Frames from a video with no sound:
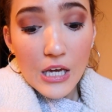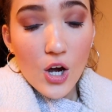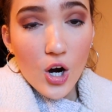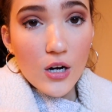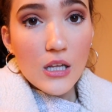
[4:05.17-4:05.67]
in
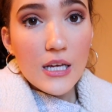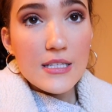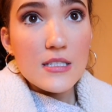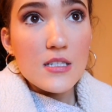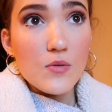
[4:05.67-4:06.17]

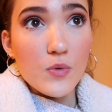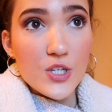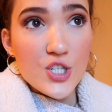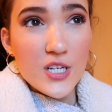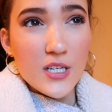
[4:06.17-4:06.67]
Garland,
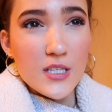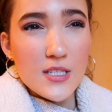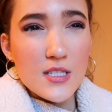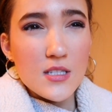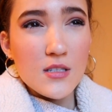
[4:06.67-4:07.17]
which
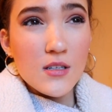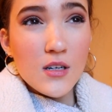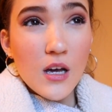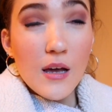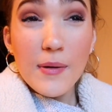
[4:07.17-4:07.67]
is
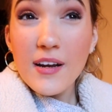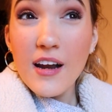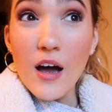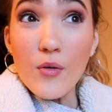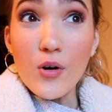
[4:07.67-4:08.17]
about an
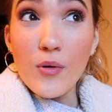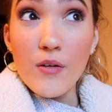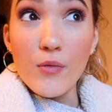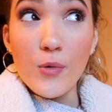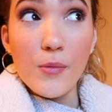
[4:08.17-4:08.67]
hour
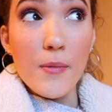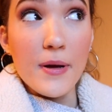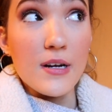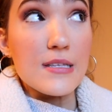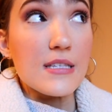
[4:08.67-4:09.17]
away from where my
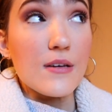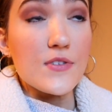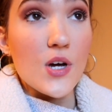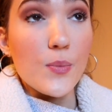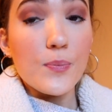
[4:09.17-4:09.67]
parents live.
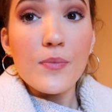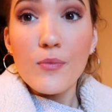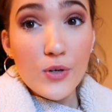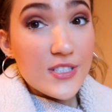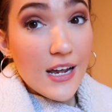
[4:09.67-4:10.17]
So
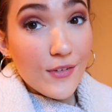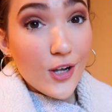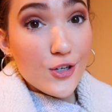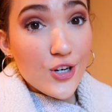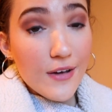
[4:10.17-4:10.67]
we're just gonna have a
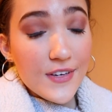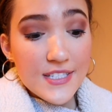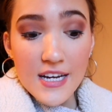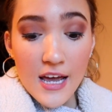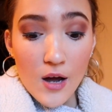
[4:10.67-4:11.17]
lot of driving
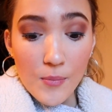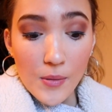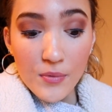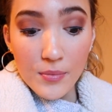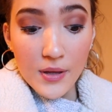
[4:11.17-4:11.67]
today. I'm
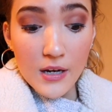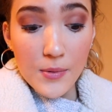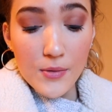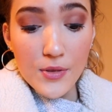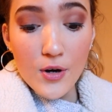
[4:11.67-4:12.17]
probably gonna
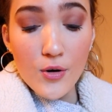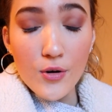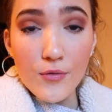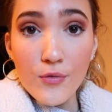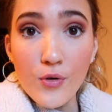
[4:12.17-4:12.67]
be with
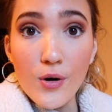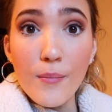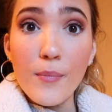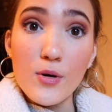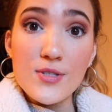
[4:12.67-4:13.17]
her for
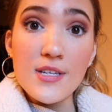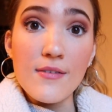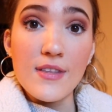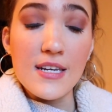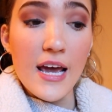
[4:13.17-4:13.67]
most
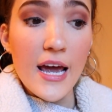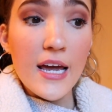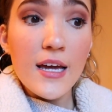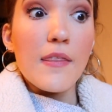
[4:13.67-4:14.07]
of the day.